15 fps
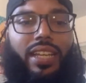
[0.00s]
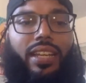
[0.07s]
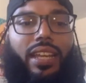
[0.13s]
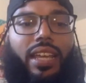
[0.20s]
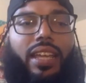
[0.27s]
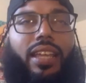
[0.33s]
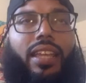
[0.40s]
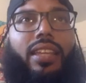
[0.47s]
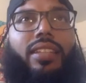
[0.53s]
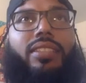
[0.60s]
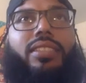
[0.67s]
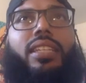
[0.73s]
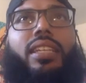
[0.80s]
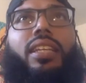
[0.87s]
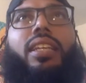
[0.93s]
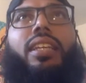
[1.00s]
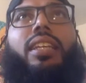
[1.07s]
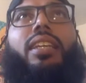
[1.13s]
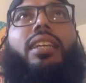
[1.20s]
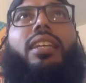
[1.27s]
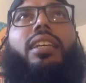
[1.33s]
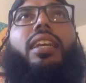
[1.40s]
And
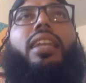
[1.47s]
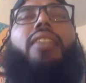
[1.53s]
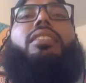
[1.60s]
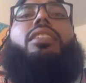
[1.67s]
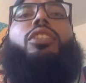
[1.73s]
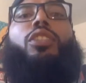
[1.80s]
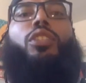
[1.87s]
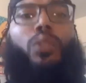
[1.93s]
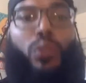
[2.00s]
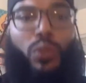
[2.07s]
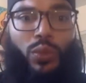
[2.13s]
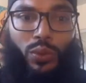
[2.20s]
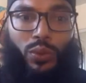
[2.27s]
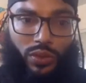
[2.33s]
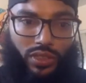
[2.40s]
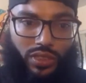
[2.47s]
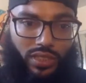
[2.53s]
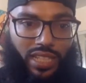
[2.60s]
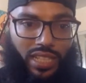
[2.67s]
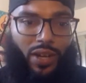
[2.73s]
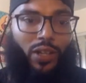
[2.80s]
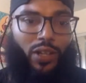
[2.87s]
it's huge
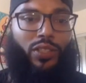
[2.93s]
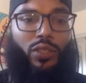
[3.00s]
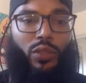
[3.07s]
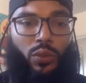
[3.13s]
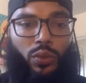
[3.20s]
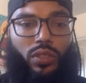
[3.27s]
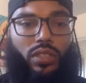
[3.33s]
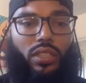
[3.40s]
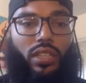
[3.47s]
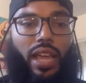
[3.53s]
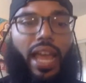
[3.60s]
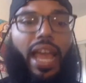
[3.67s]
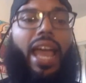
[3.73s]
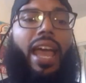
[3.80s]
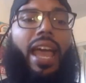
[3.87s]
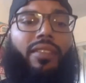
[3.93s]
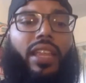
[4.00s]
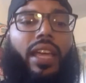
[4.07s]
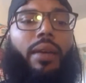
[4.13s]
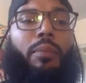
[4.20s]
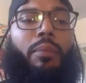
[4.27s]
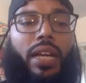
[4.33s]
that our youth have
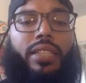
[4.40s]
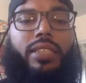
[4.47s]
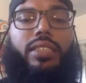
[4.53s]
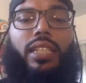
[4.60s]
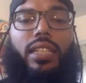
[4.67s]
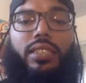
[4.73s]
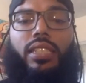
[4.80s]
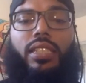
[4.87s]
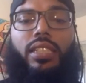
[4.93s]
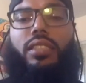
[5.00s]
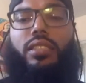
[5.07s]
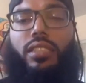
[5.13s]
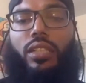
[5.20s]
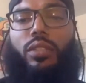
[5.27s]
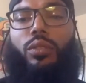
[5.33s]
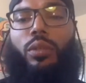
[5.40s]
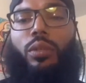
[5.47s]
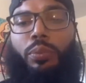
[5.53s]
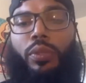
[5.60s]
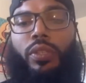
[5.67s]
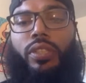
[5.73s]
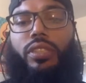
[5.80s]
that mindset to continue to
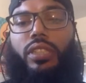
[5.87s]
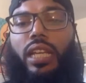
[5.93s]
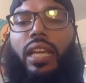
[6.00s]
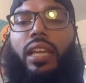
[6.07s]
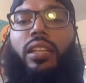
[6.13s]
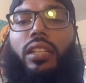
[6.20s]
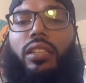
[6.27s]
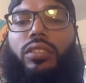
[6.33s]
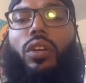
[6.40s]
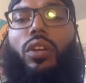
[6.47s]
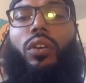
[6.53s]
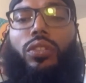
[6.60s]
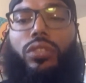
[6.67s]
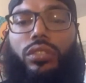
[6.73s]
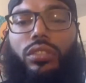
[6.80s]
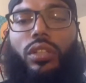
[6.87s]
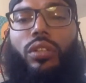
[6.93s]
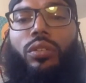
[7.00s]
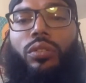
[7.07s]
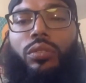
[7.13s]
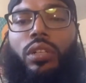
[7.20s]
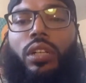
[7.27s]
push, and it's
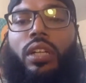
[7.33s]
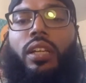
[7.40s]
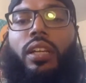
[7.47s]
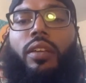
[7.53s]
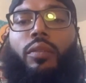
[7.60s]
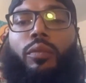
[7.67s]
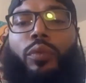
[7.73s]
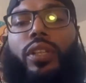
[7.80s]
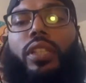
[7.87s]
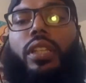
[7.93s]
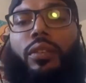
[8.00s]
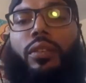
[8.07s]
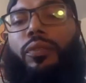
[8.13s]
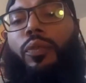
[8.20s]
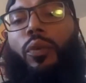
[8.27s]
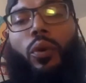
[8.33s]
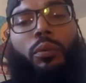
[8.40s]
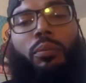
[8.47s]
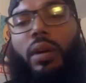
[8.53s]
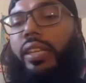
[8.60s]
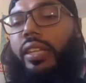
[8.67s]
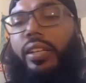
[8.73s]
also really
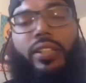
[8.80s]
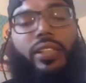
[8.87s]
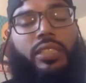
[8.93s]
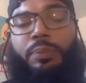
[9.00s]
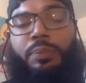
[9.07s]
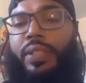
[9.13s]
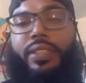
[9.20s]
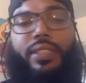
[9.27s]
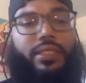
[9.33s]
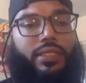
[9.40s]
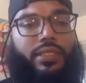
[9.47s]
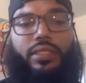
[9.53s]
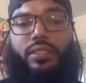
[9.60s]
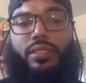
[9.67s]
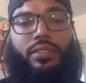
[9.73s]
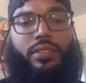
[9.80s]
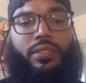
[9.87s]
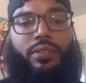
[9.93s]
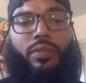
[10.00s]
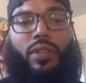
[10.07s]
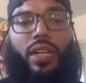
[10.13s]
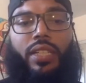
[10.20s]
informed by their experiences,
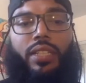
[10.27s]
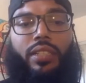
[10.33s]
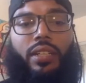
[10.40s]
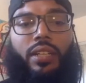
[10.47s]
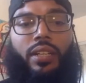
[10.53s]
right?